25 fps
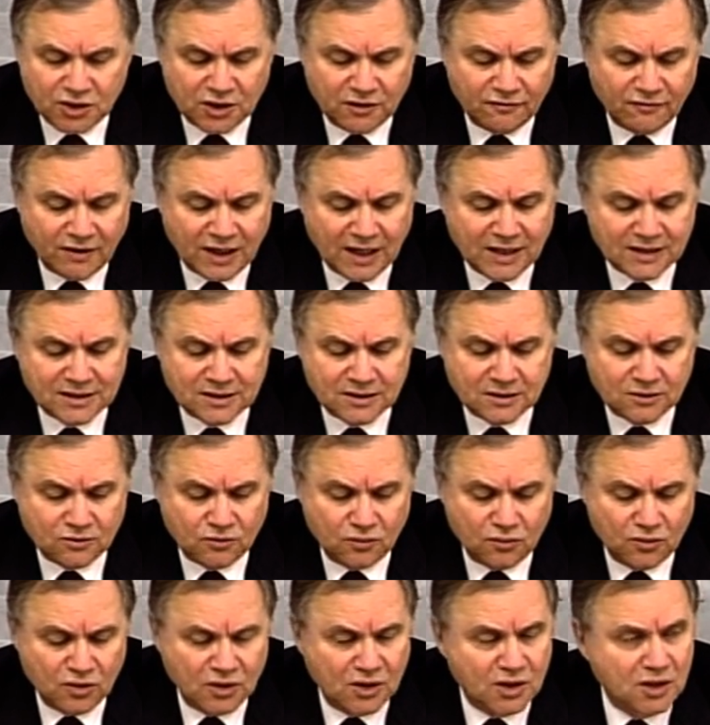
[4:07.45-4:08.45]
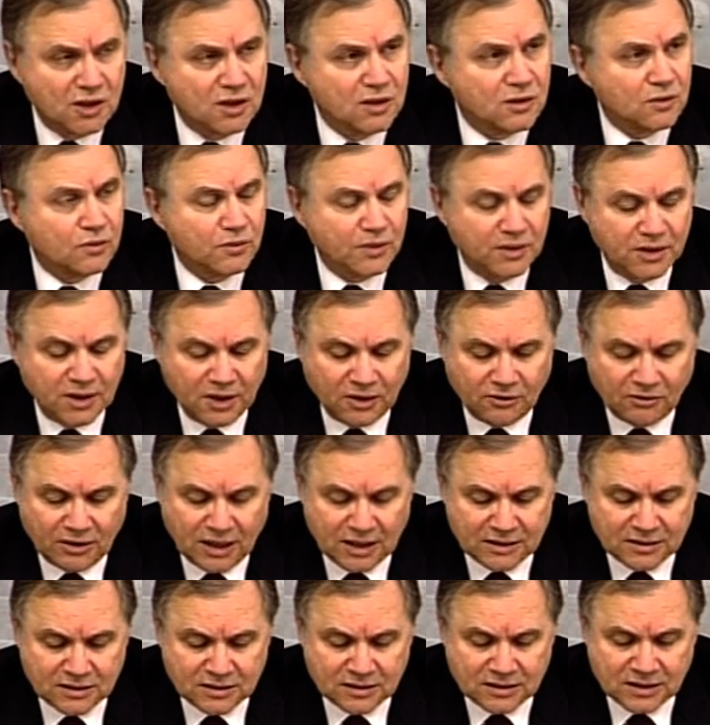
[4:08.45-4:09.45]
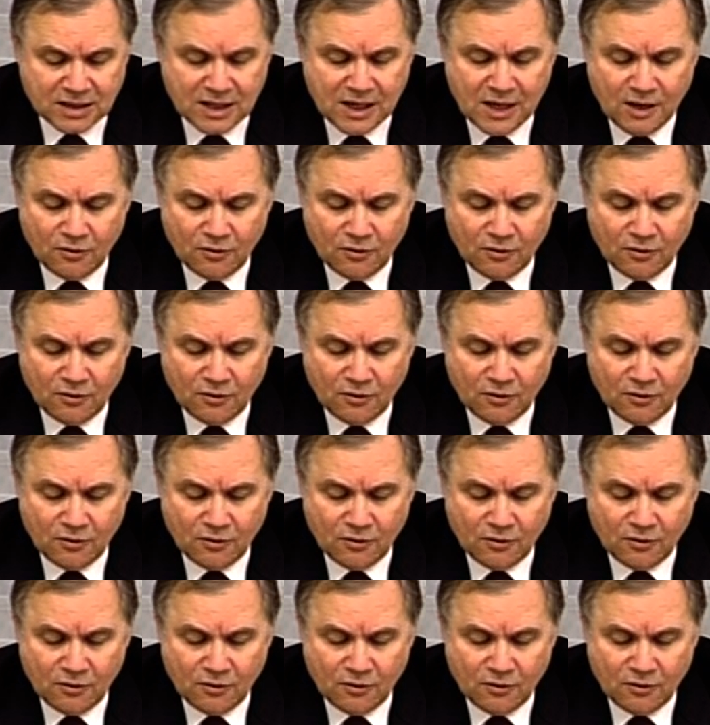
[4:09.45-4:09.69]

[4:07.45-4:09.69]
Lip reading: devised to deal with the crisis